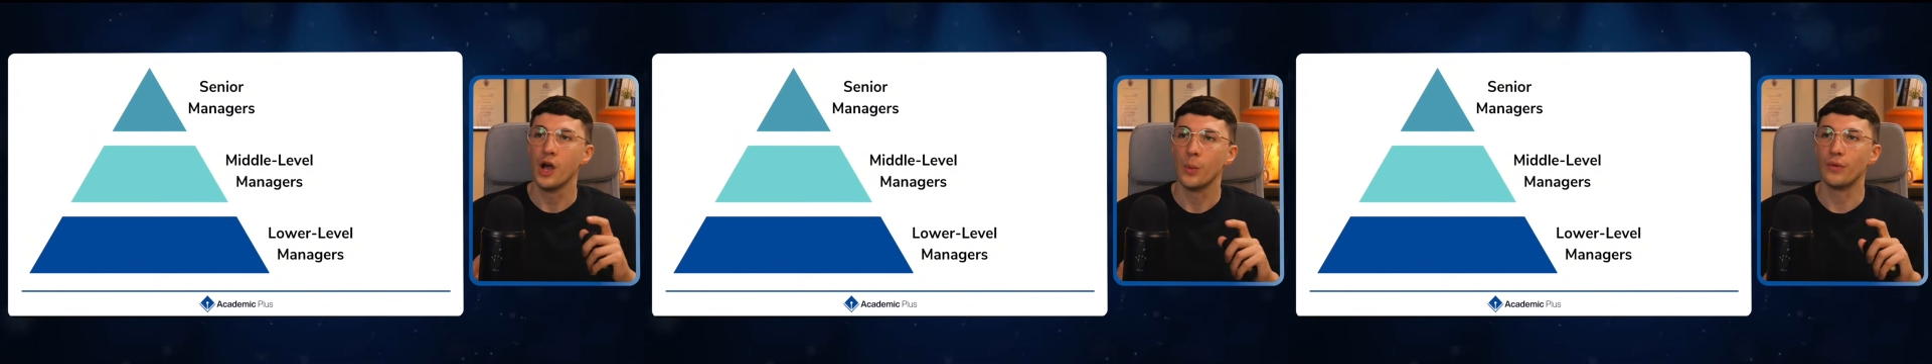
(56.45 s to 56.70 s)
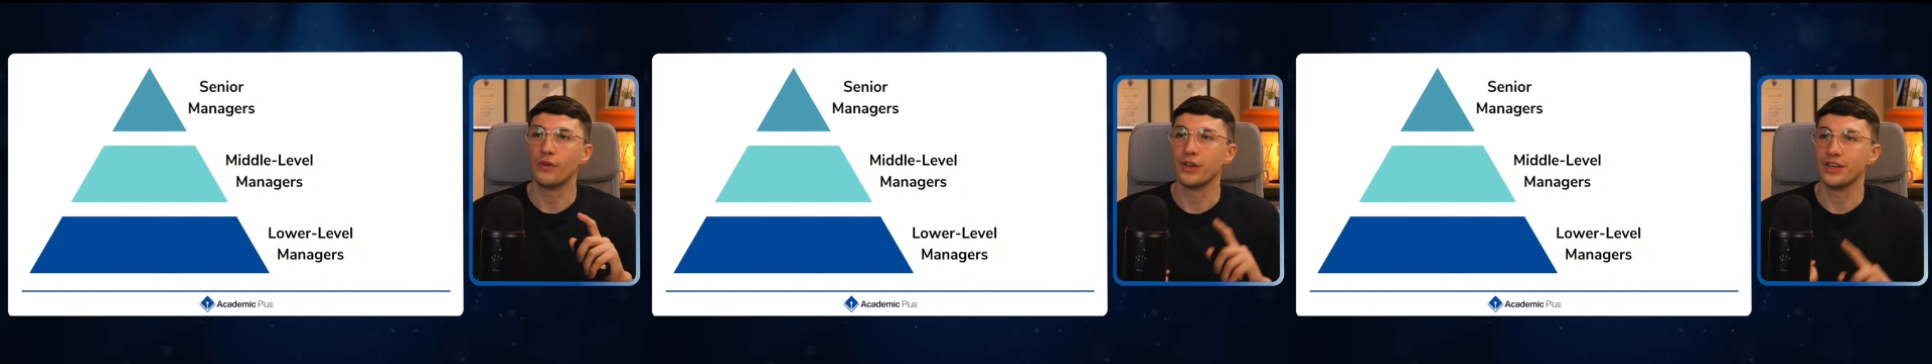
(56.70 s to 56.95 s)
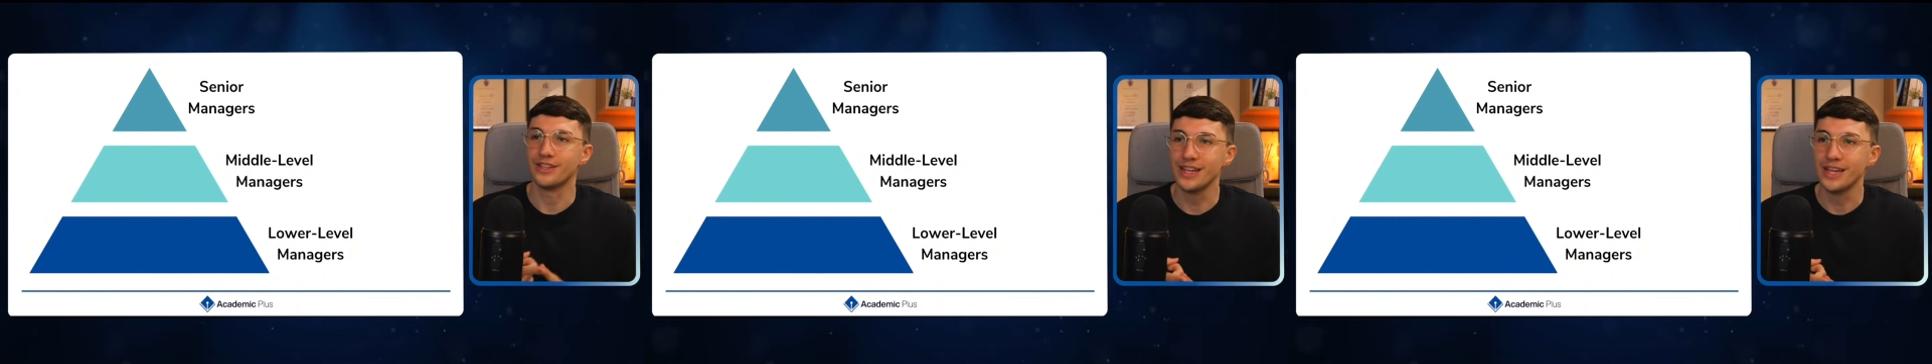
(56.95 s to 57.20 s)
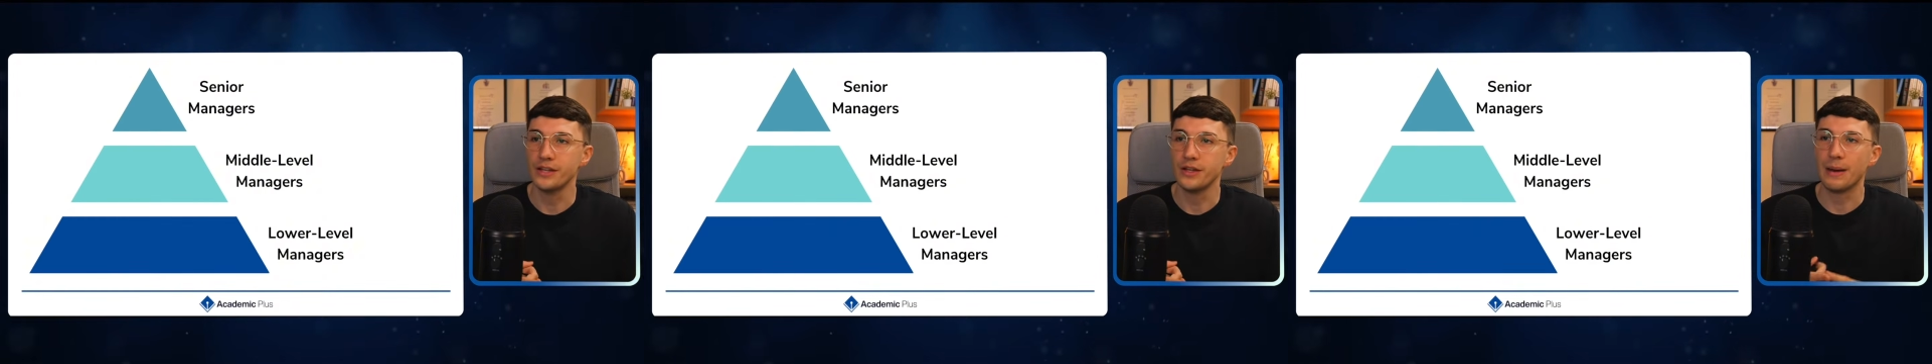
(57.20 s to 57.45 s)
We've got your
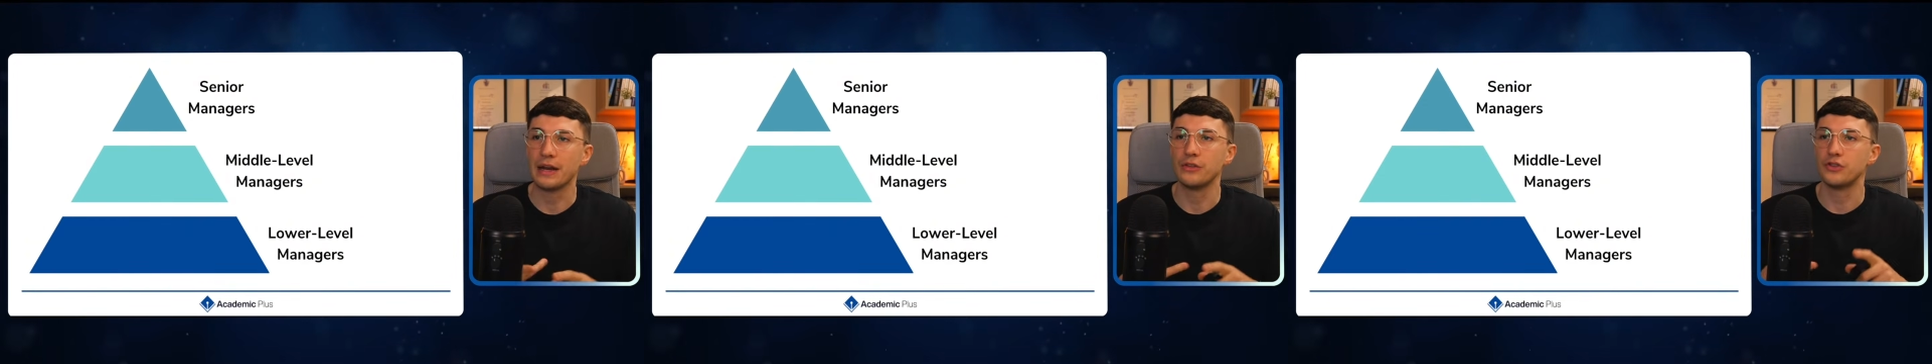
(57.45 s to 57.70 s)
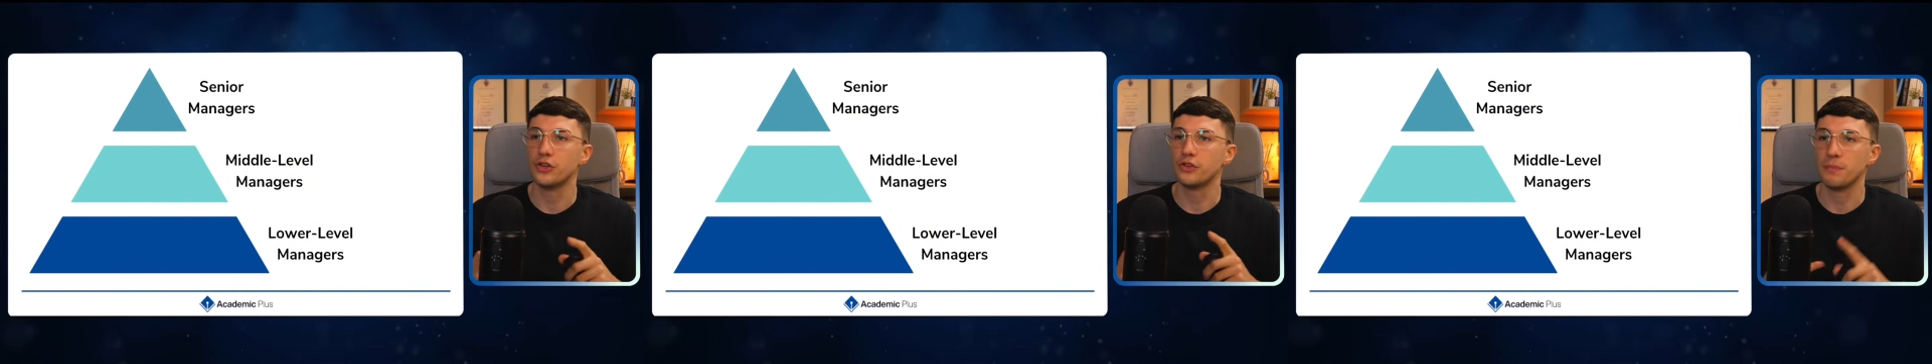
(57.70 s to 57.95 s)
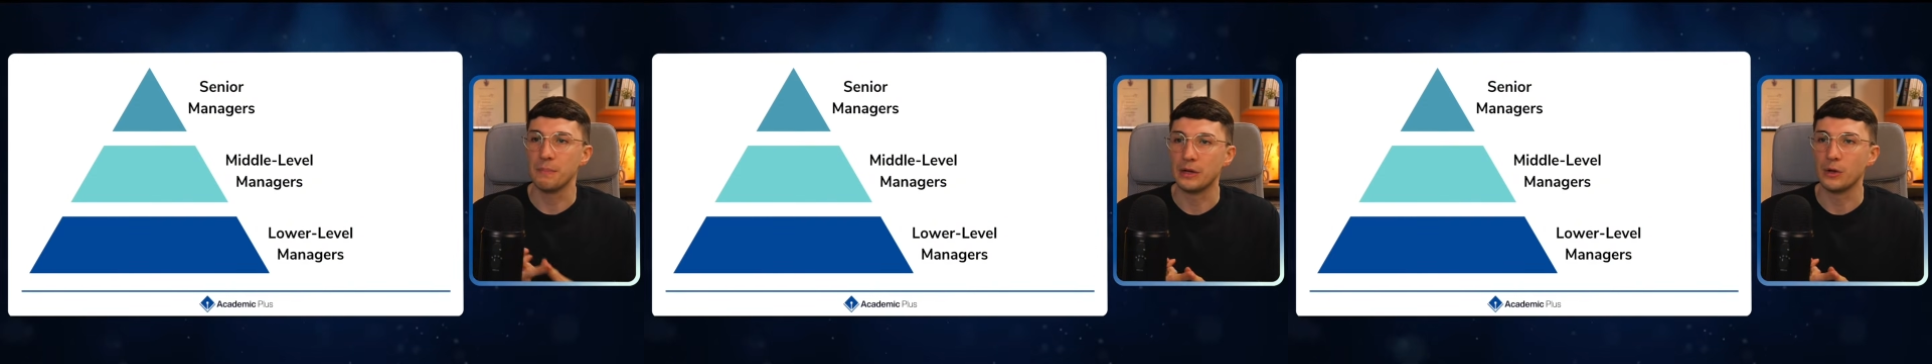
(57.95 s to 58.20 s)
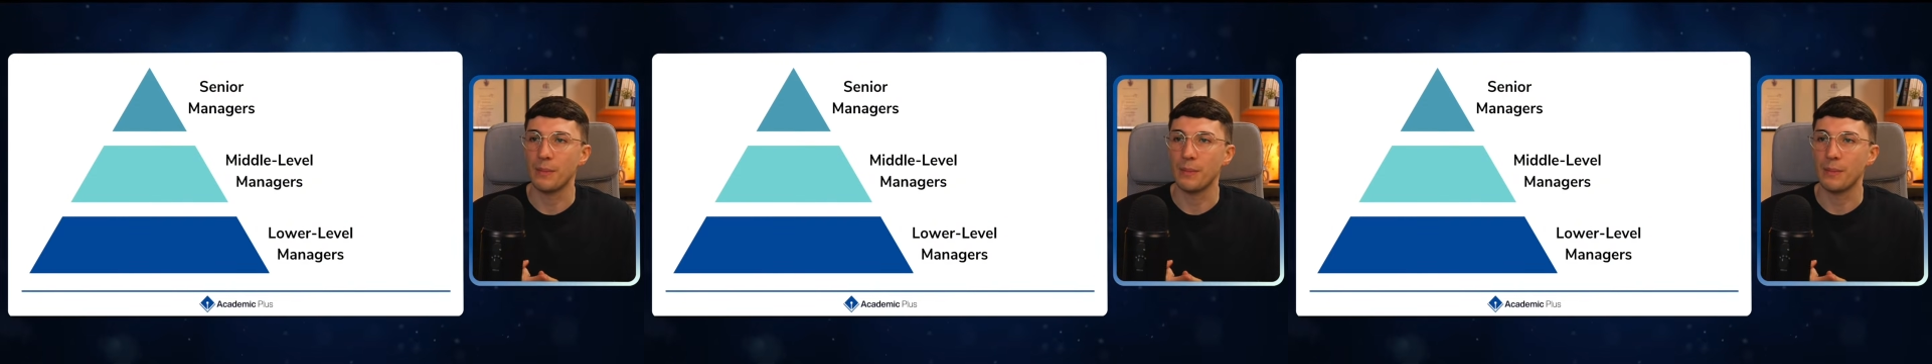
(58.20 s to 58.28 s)
senior managers, middle